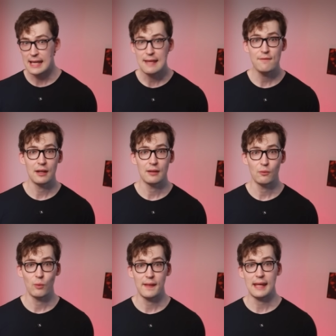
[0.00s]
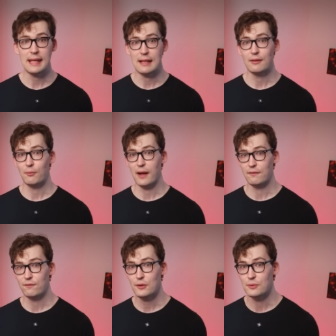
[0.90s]
even when they eat the
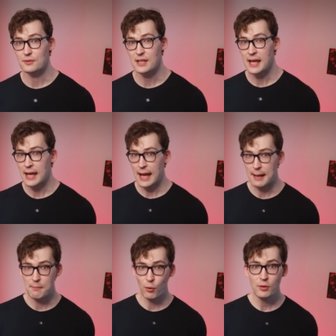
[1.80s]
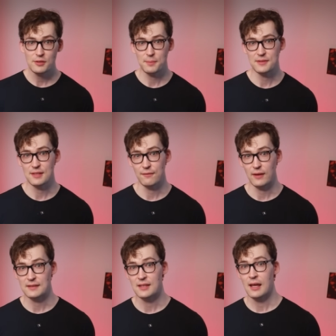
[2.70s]
right foods. And more
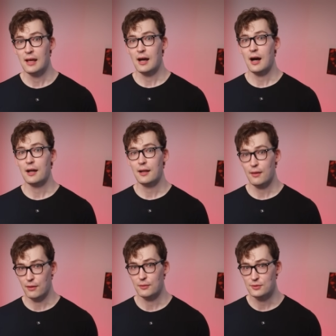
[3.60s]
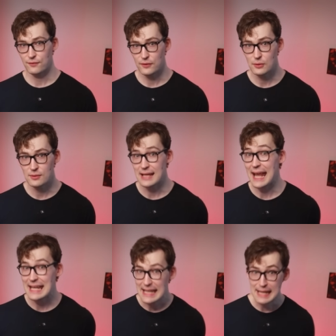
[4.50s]
specifics on those foods
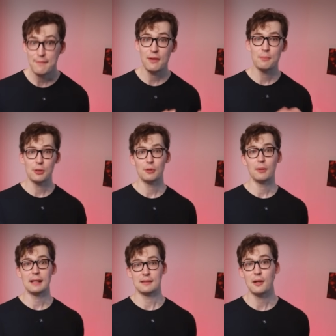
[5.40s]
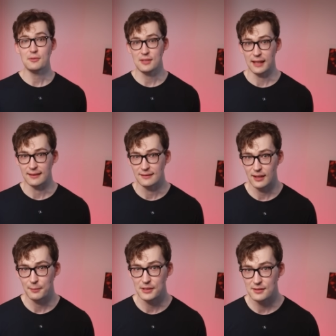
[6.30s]
and even butyrate dosing.
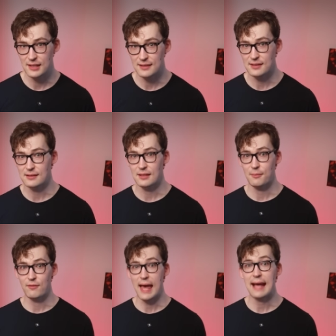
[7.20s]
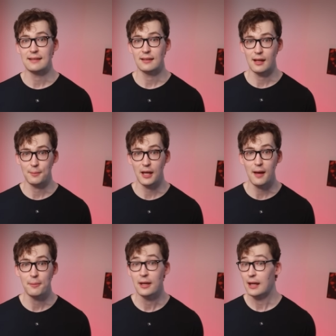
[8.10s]
I'll be discussing some of that coming
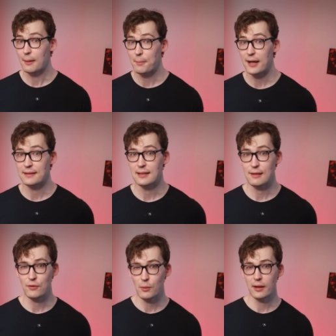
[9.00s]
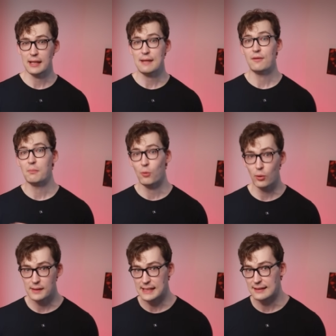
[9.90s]
up. But if you want even
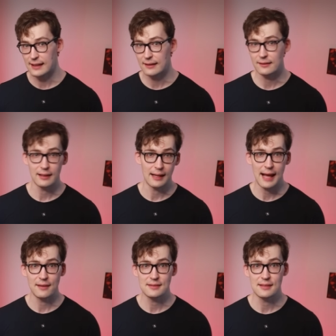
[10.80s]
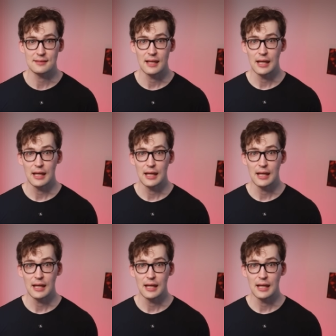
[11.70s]
more detailed analysis